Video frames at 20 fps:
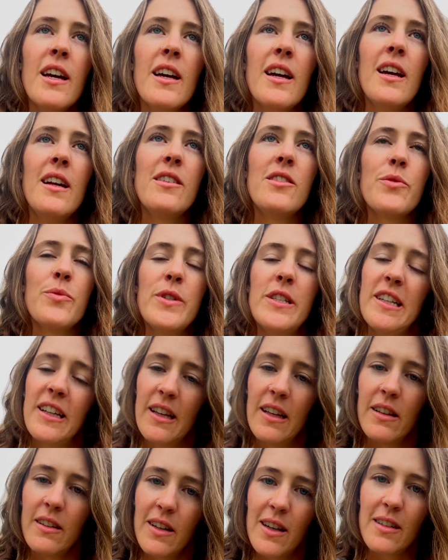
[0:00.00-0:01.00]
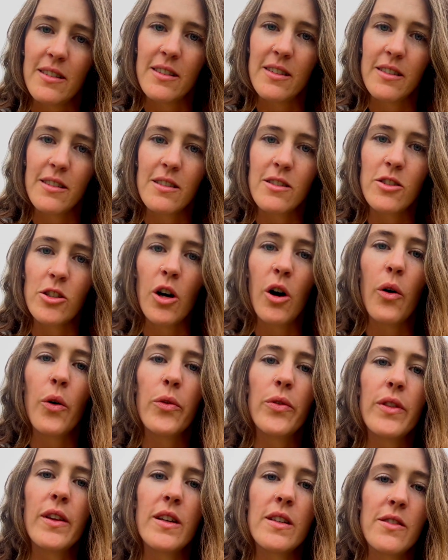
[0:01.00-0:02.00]
It's ridiculous. So
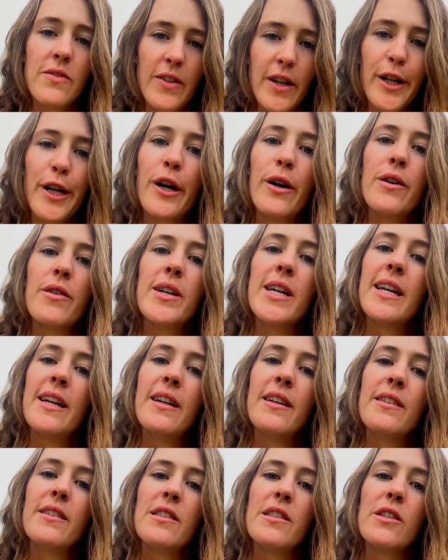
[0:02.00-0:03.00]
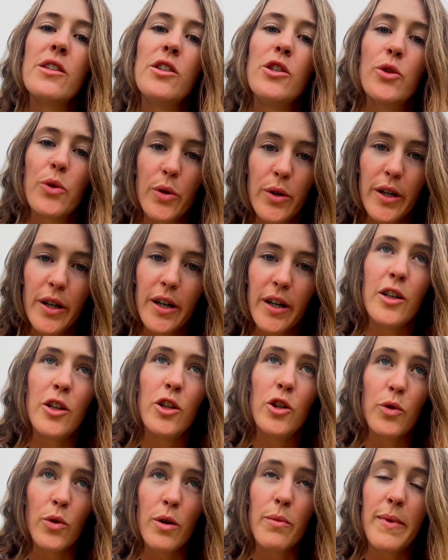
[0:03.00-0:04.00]
this video is your
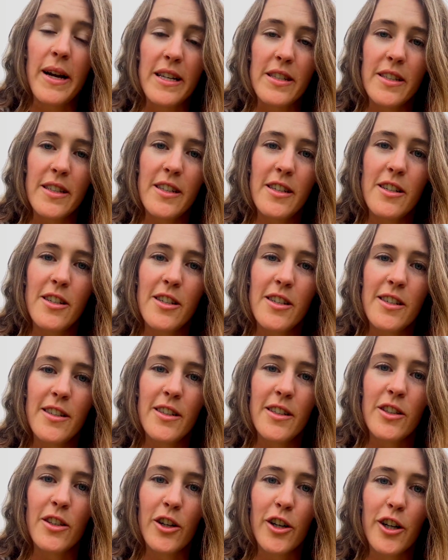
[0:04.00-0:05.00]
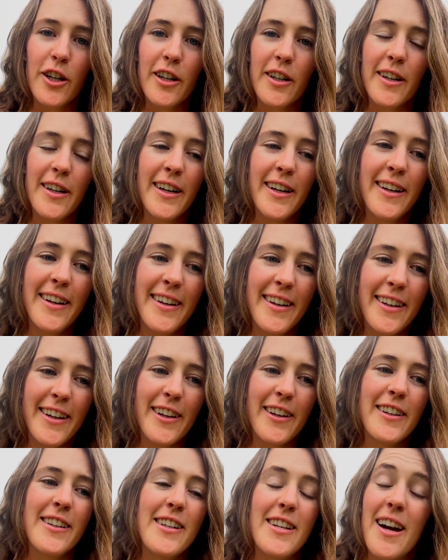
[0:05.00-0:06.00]
message, your
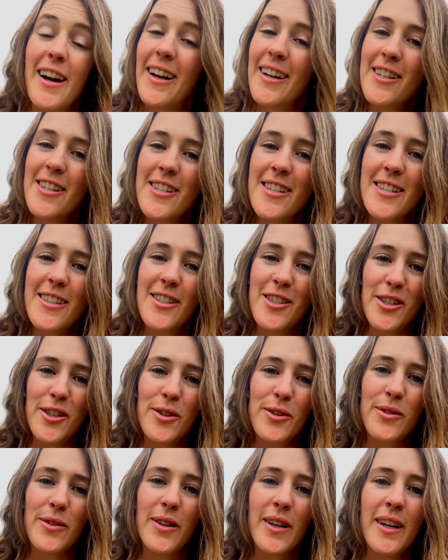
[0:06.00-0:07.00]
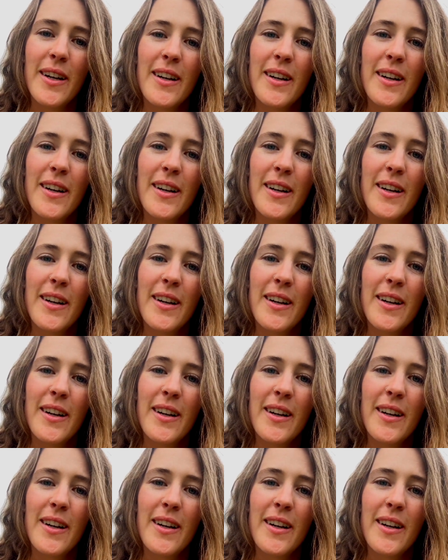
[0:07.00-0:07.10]
nudge to